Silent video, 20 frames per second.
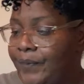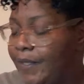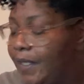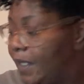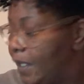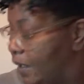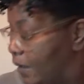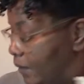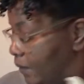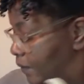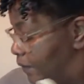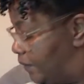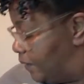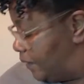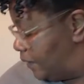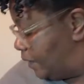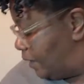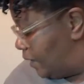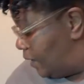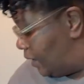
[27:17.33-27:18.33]
you know
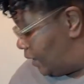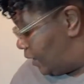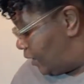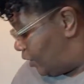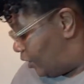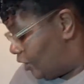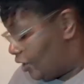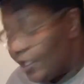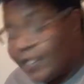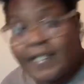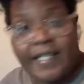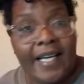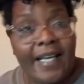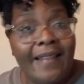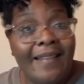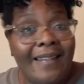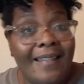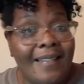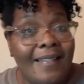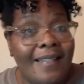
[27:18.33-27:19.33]
you just
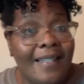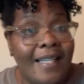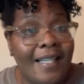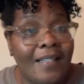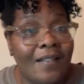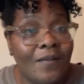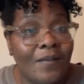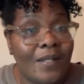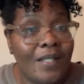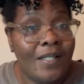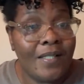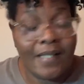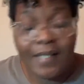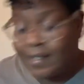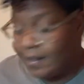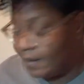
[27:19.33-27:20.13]
get these things when you see